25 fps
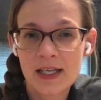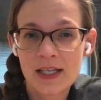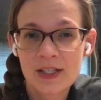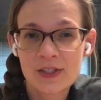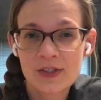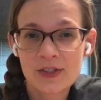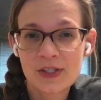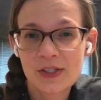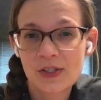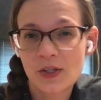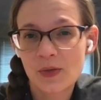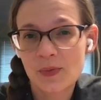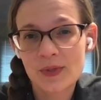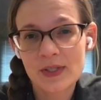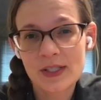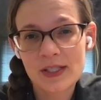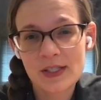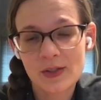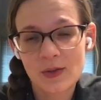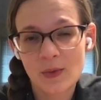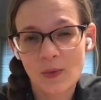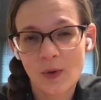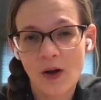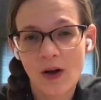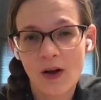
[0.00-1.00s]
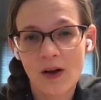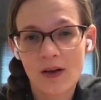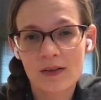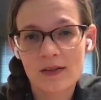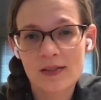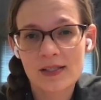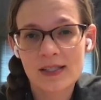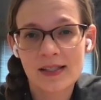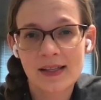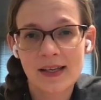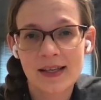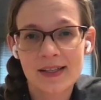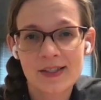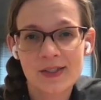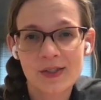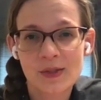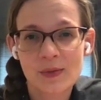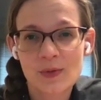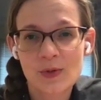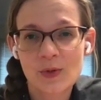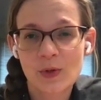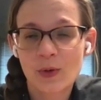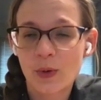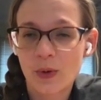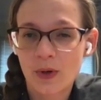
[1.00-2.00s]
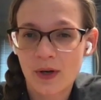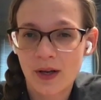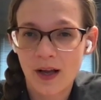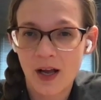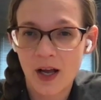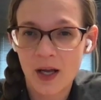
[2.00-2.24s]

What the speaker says: Just open a Zoom call, select Zoom's recording